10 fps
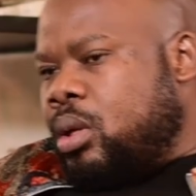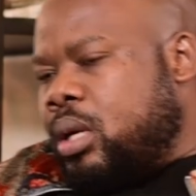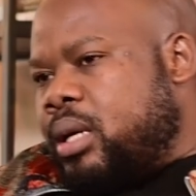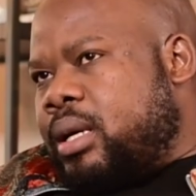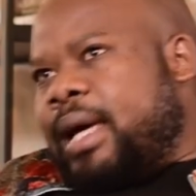
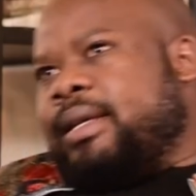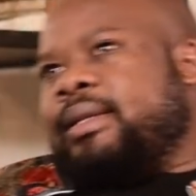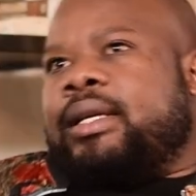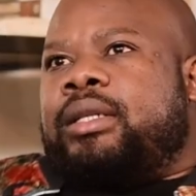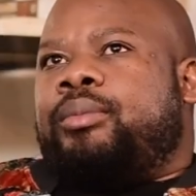Uh, I
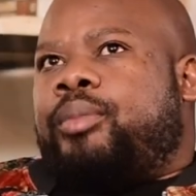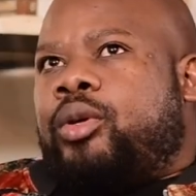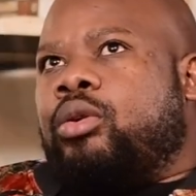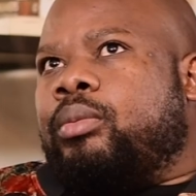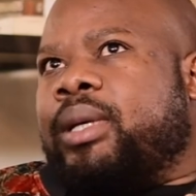studied
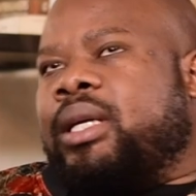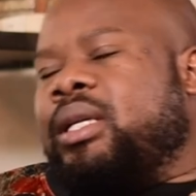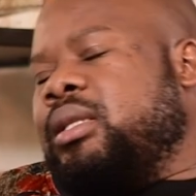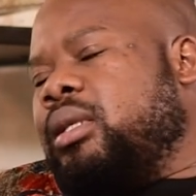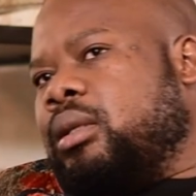BCom
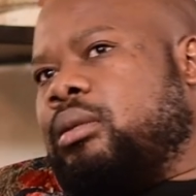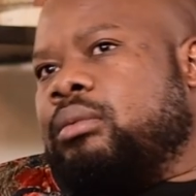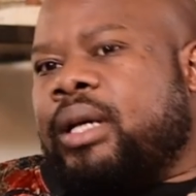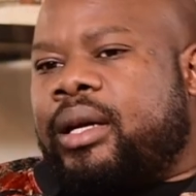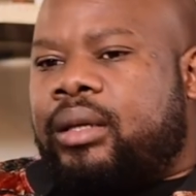marketing
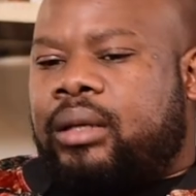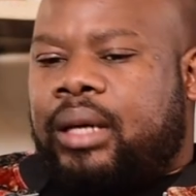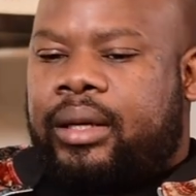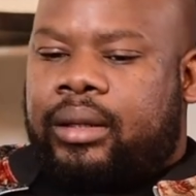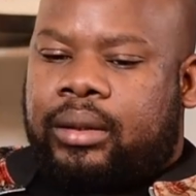okay.
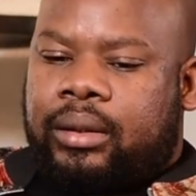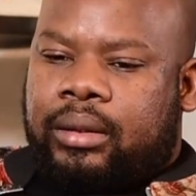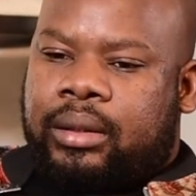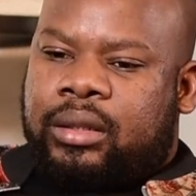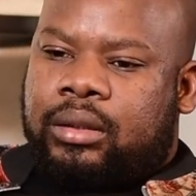I,
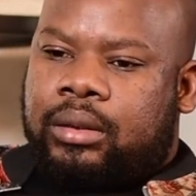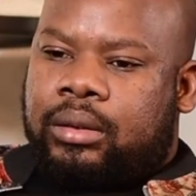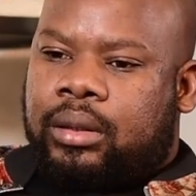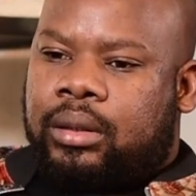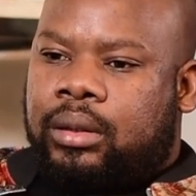I,
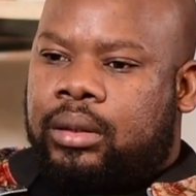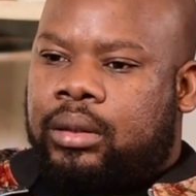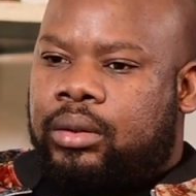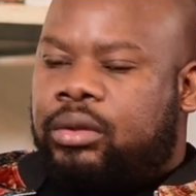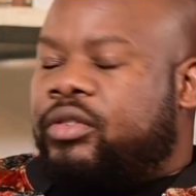in
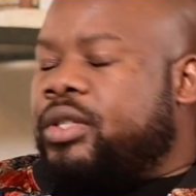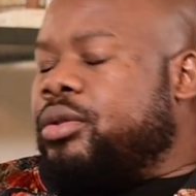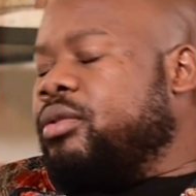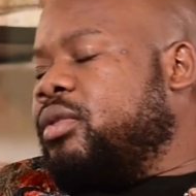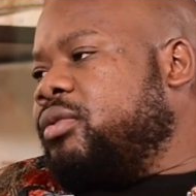the
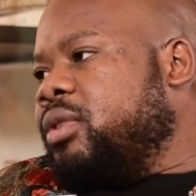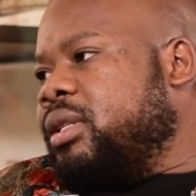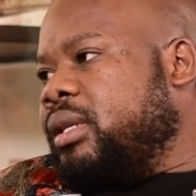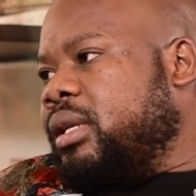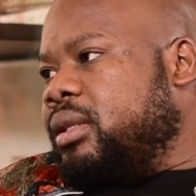University of the Free
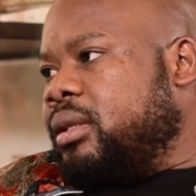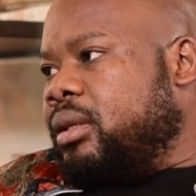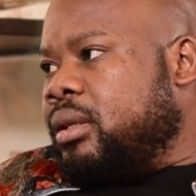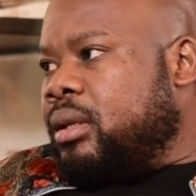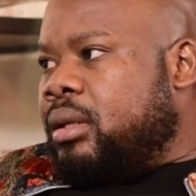State.
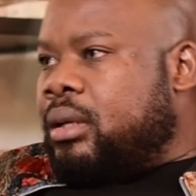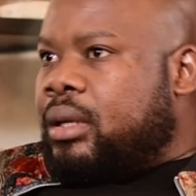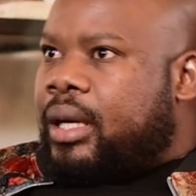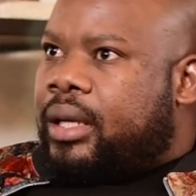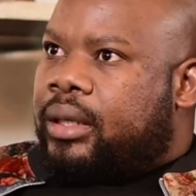Okay.
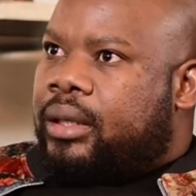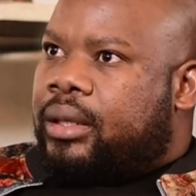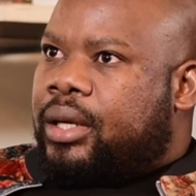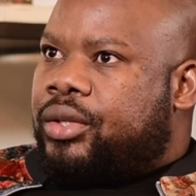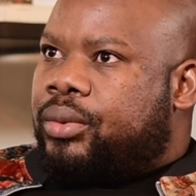I
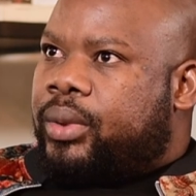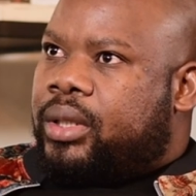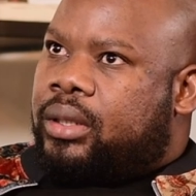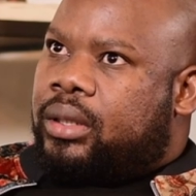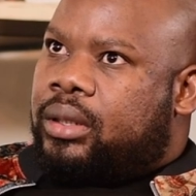
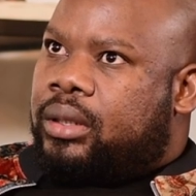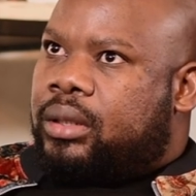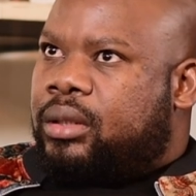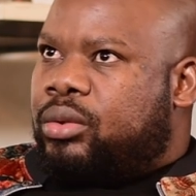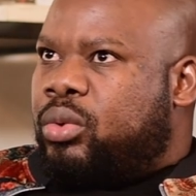graduated
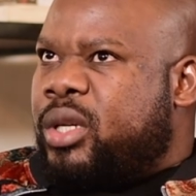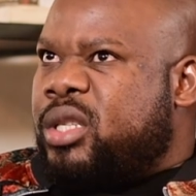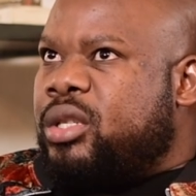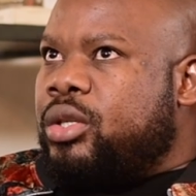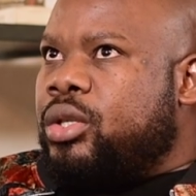
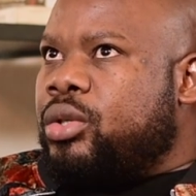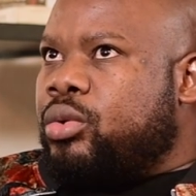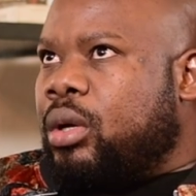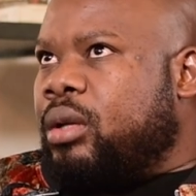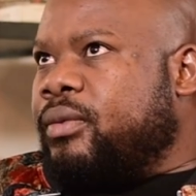
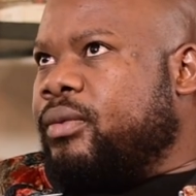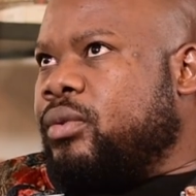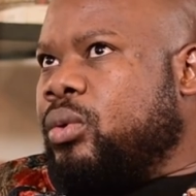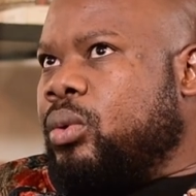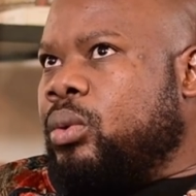2012.
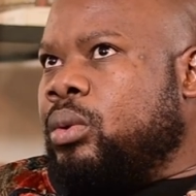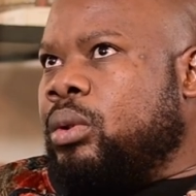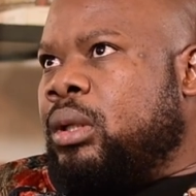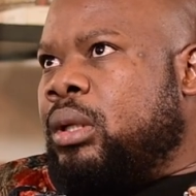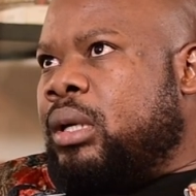So
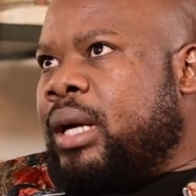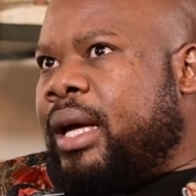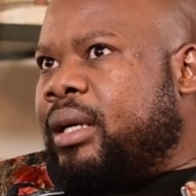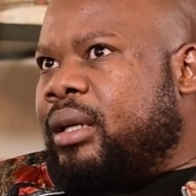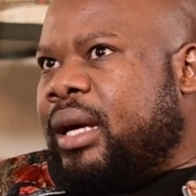
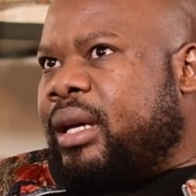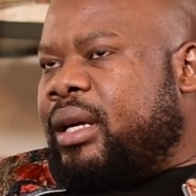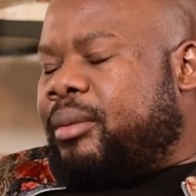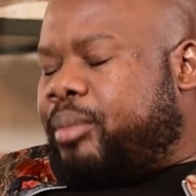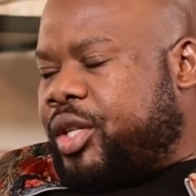I, I
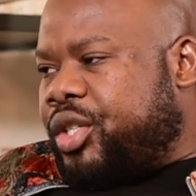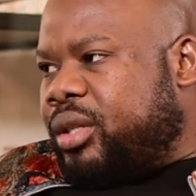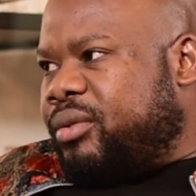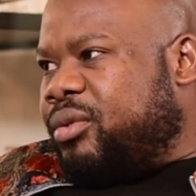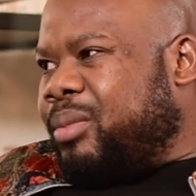had a
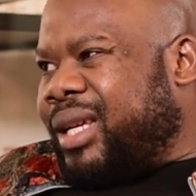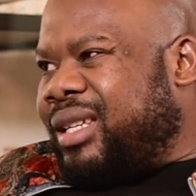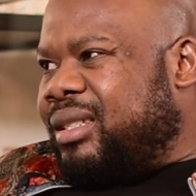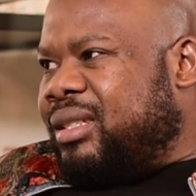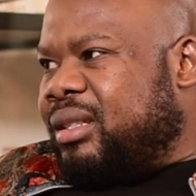passion for
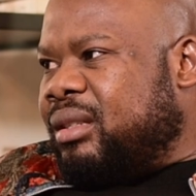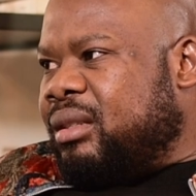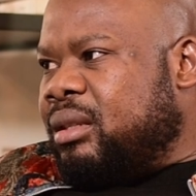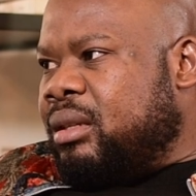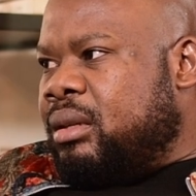marketing.
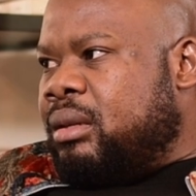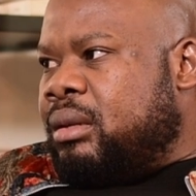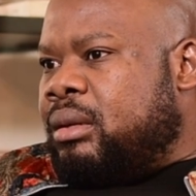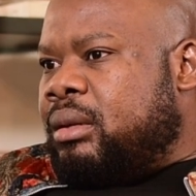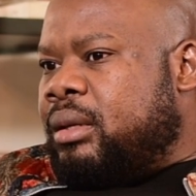Okay.
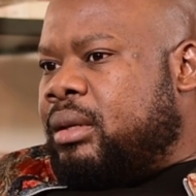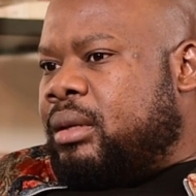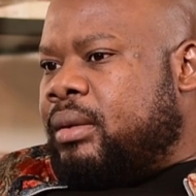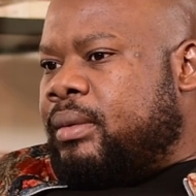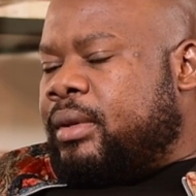
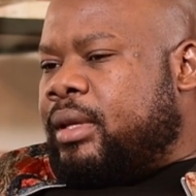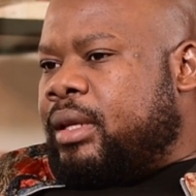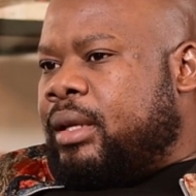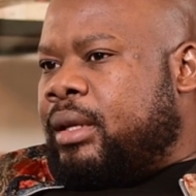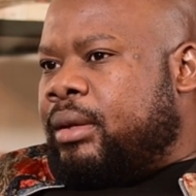Uh,
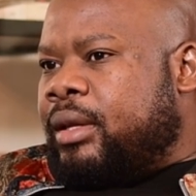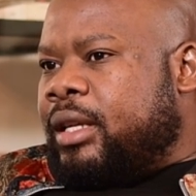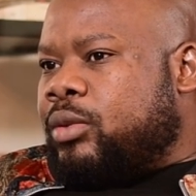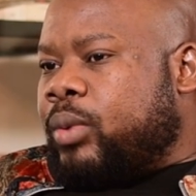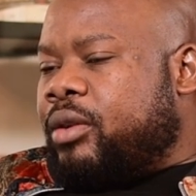
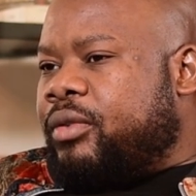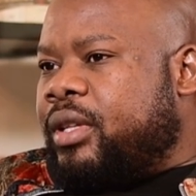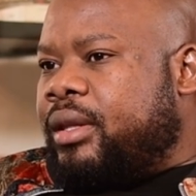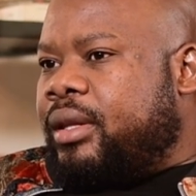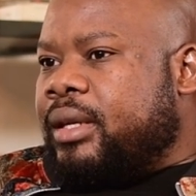that's one of
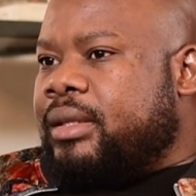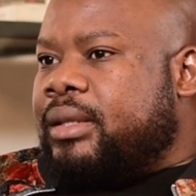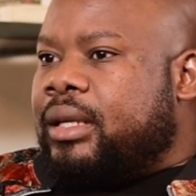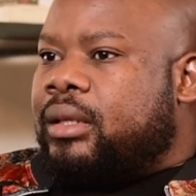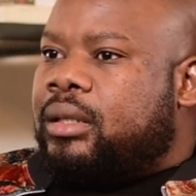the things
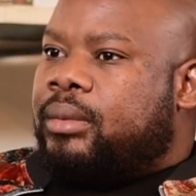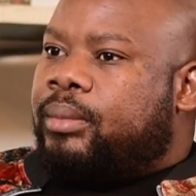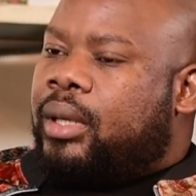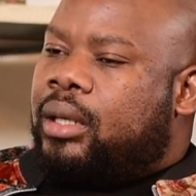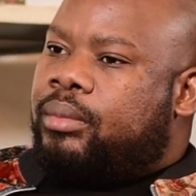that
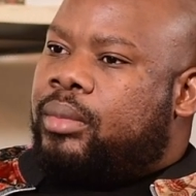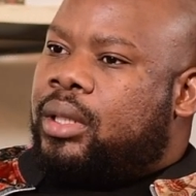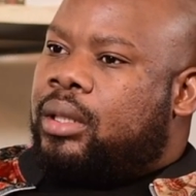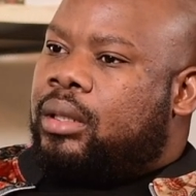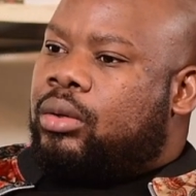made
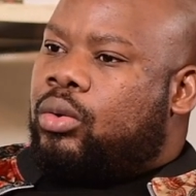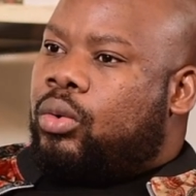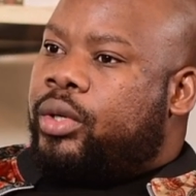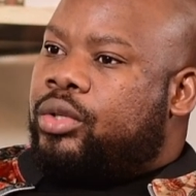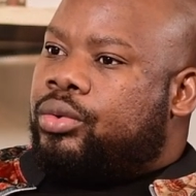me
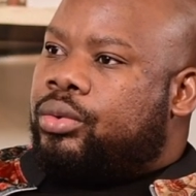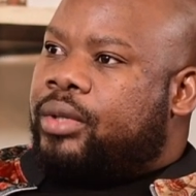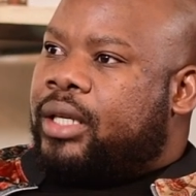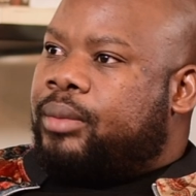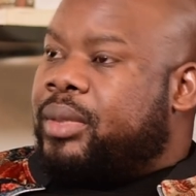go into
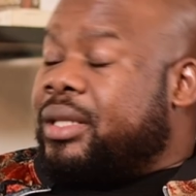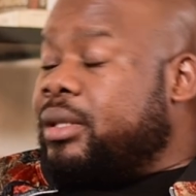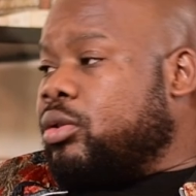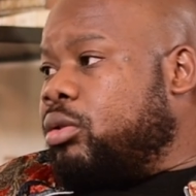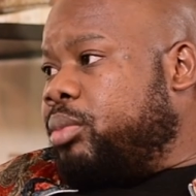that
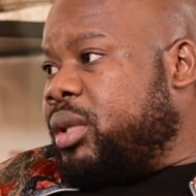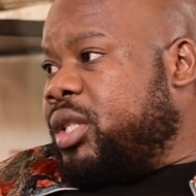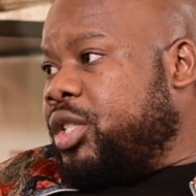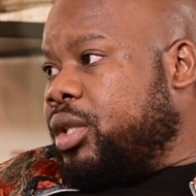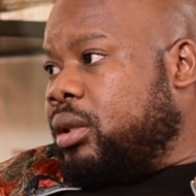business
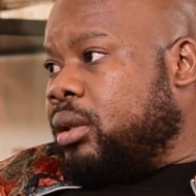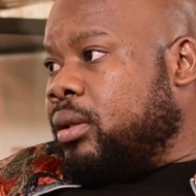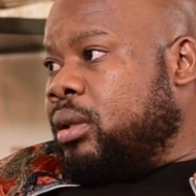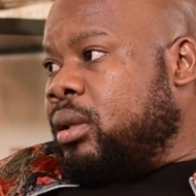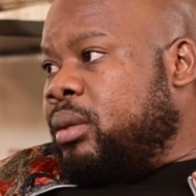competition.
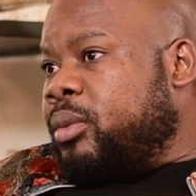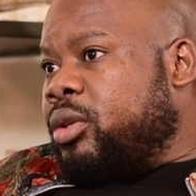Okay.